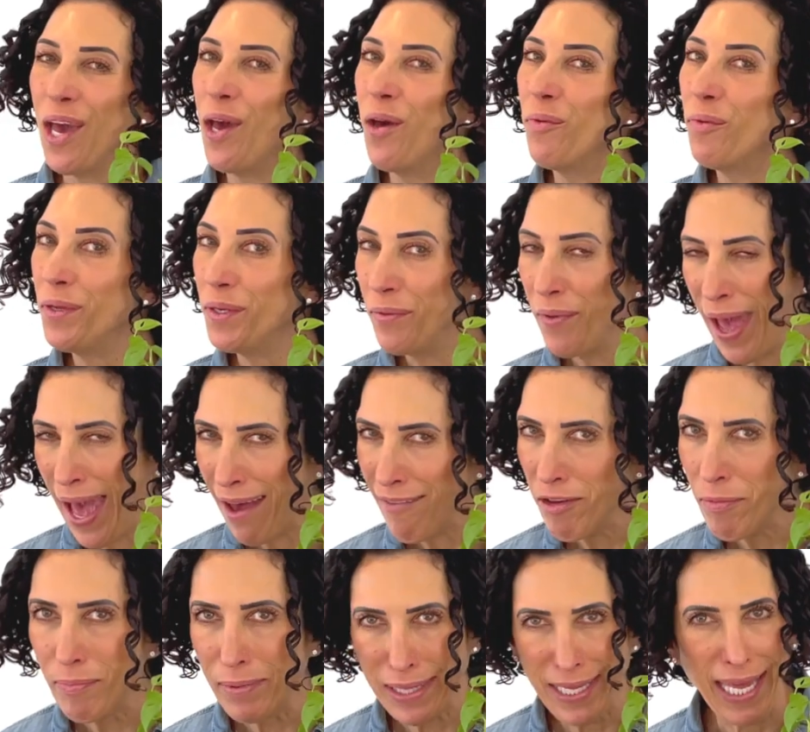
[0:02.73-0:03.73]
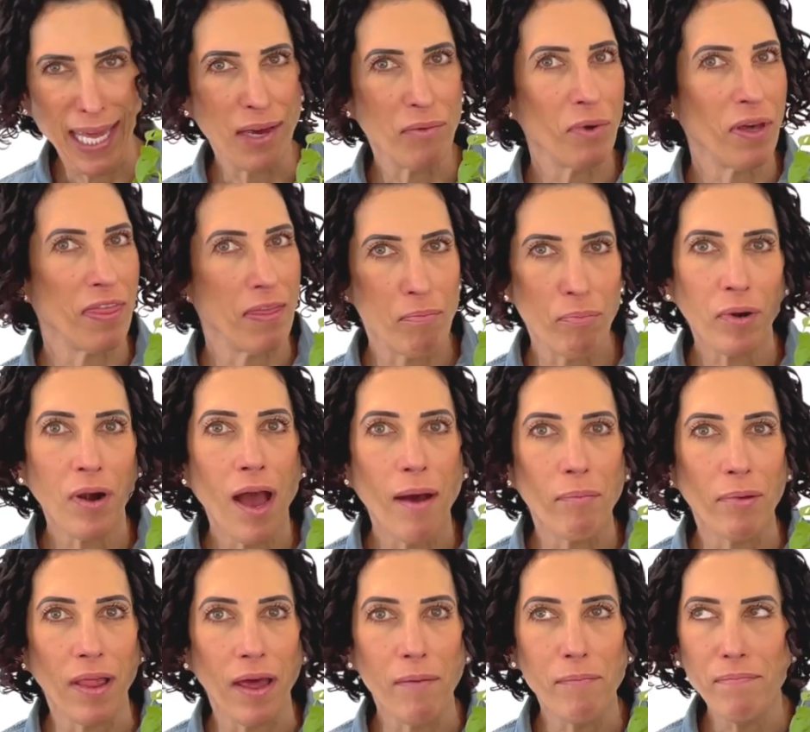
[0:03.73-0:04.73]
When you have a plant with a
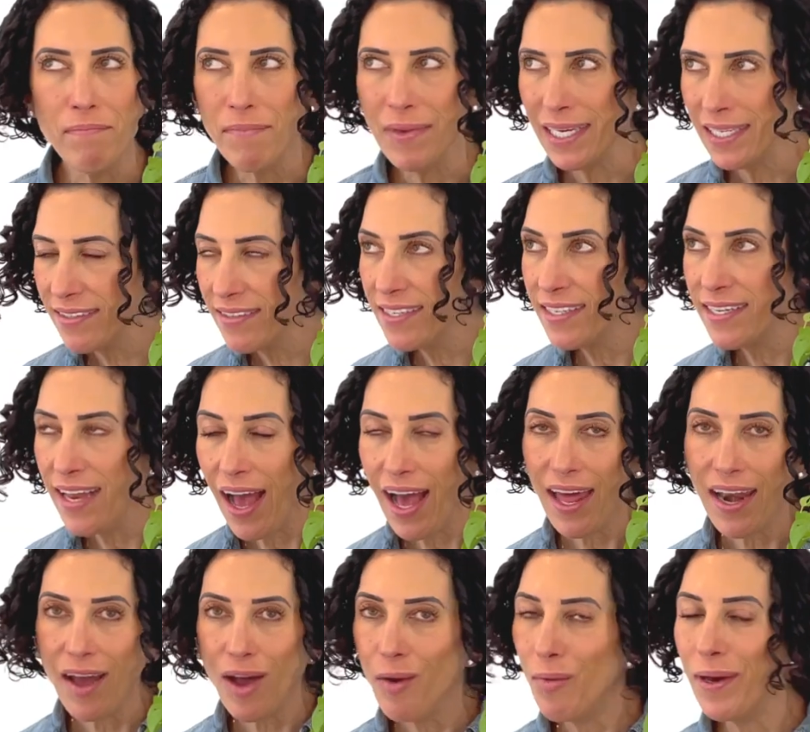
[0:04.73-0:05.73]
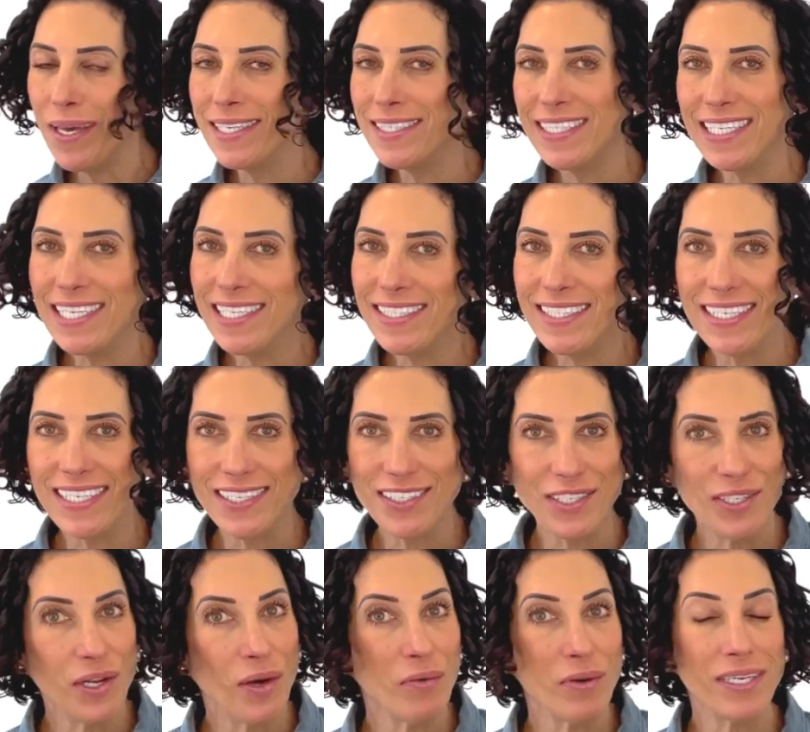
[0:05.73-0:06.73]
problem, it's not always easy to
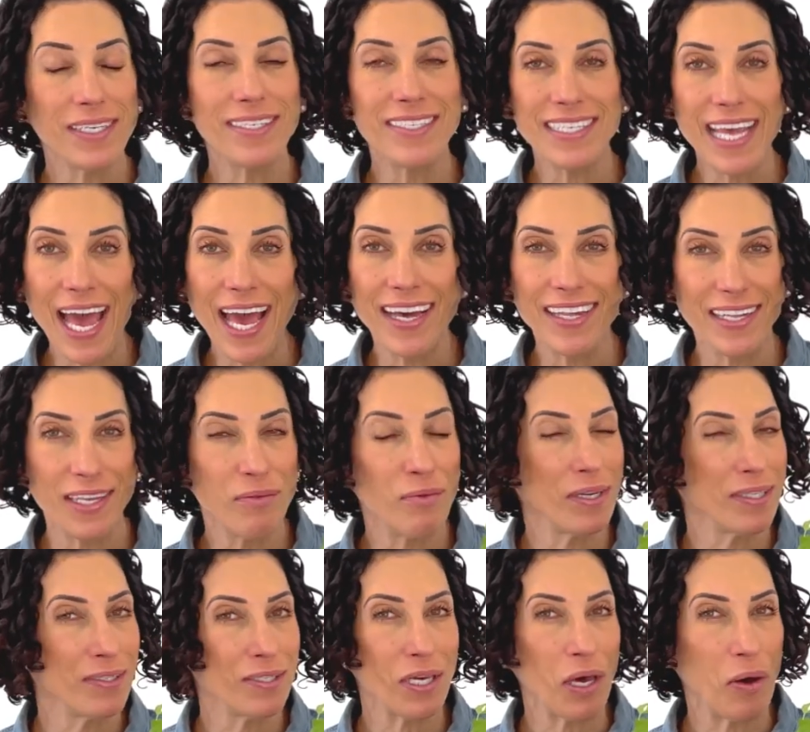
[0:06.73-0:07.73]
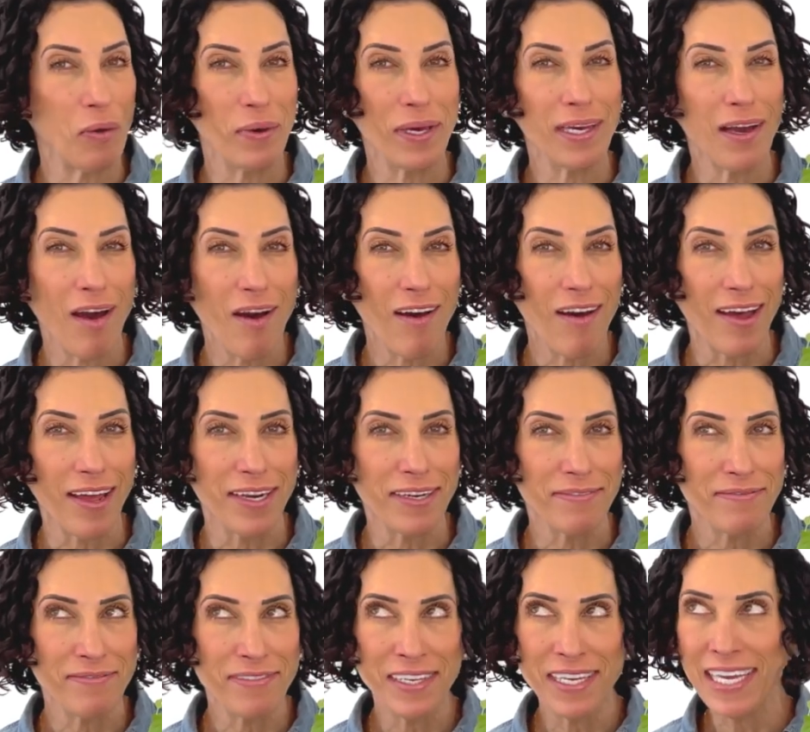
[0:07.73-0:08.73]
know exactly what's going on,
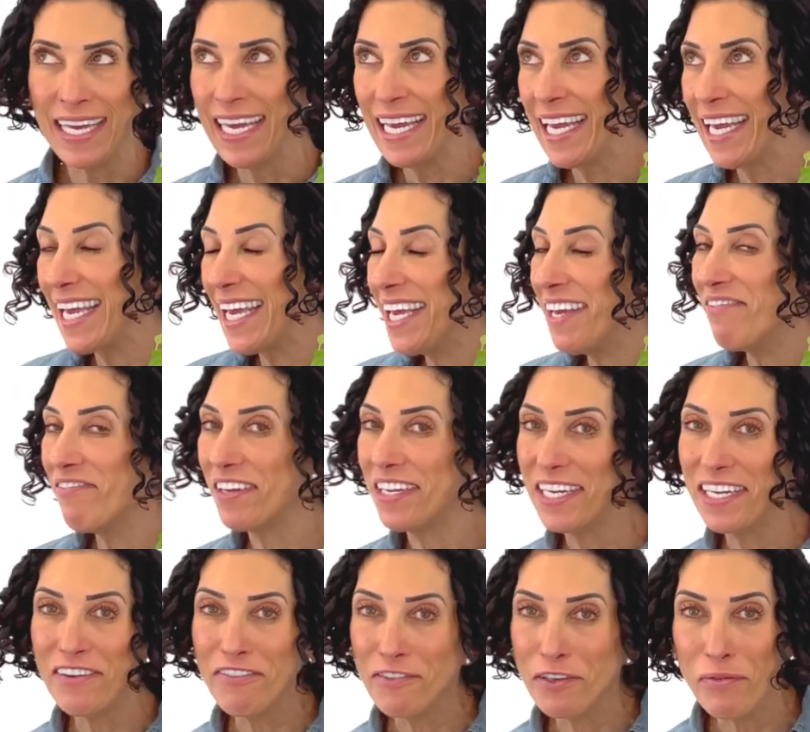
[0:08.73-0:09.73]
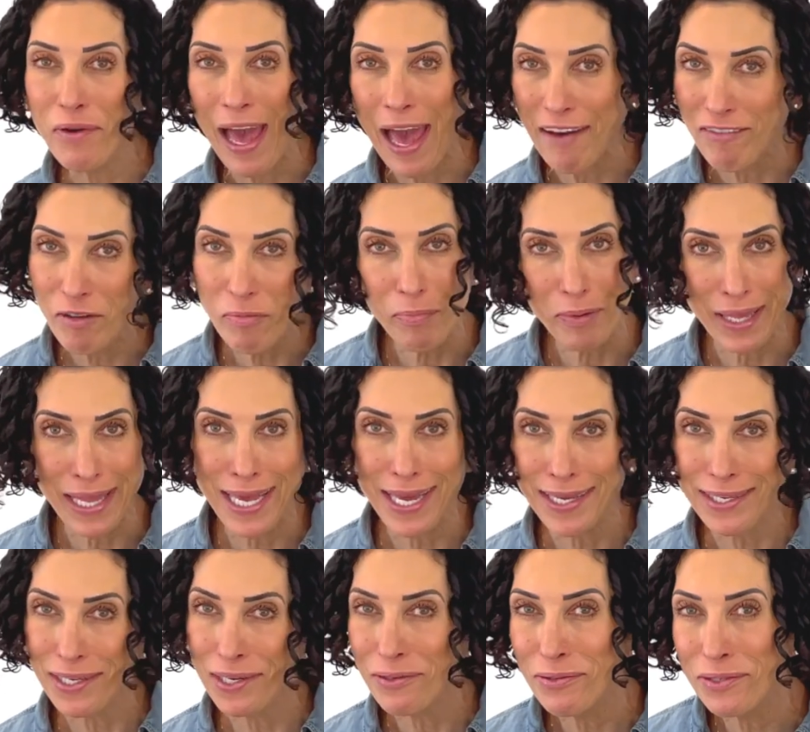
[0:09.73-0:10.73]
even if you have a plant
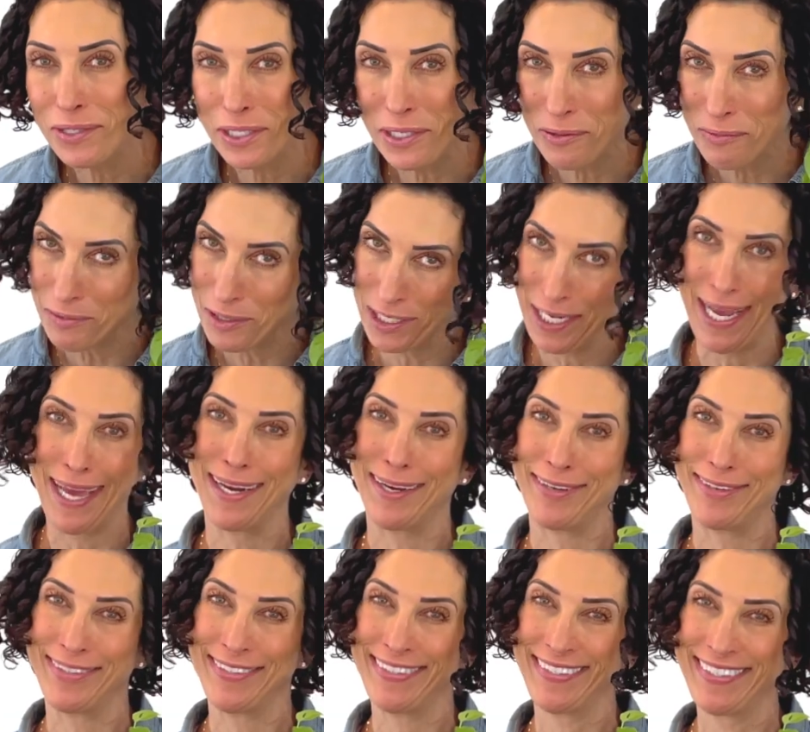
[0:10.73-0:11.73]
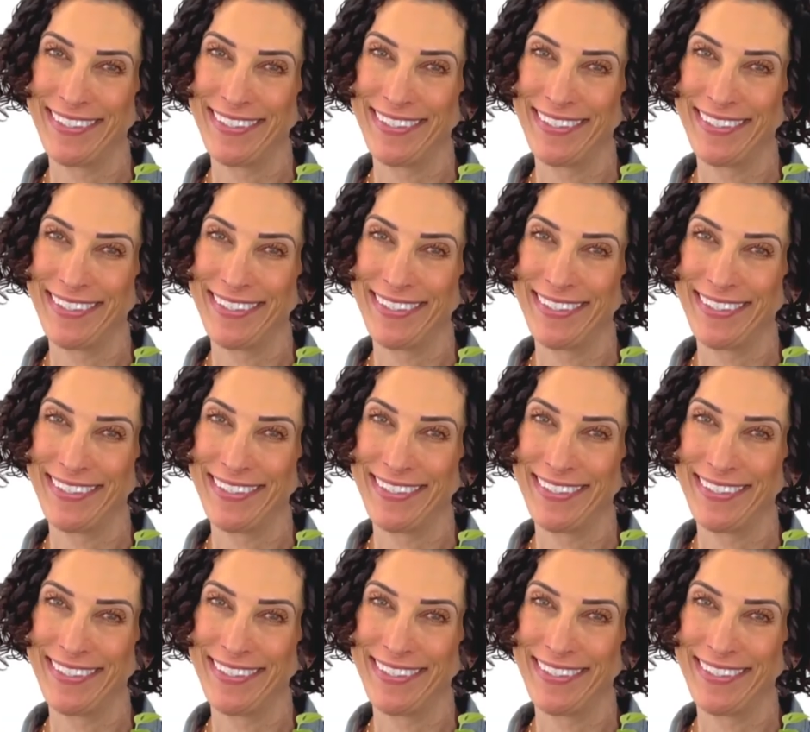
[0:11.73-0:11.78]
YouTube channel.